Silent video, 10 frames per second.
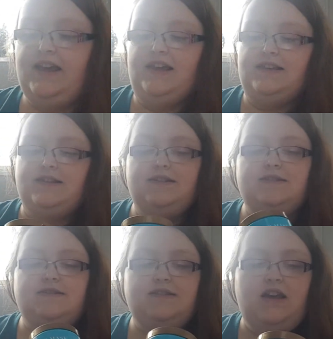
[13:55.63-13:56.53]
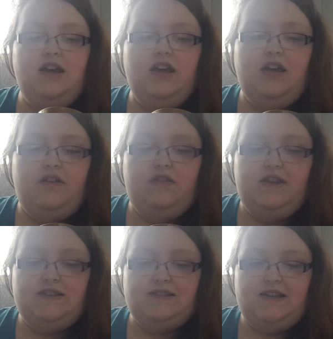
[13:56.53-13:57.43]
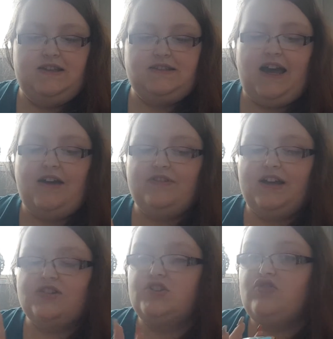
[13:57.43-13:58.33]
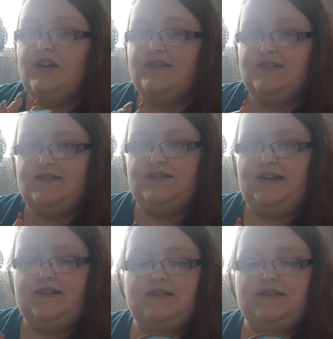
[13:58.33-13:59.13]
is, this is, I haven't actually tried this yet,